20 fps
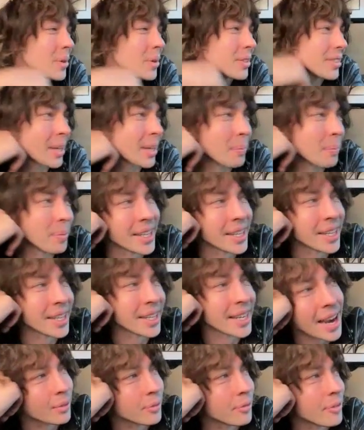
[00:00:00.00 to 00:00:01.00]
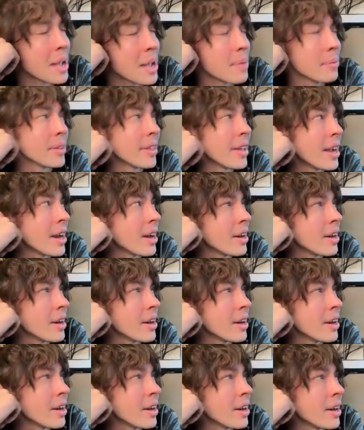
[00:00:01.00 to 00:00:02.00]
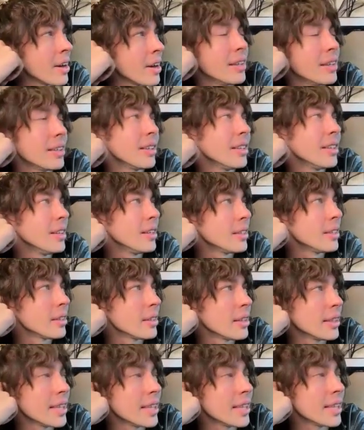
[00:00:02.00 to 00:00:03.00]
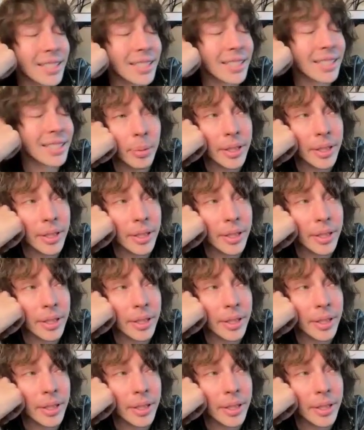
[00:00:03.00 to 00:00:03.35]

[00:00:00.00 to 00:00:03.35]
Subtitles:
So there's always like a big gaggle of family there, and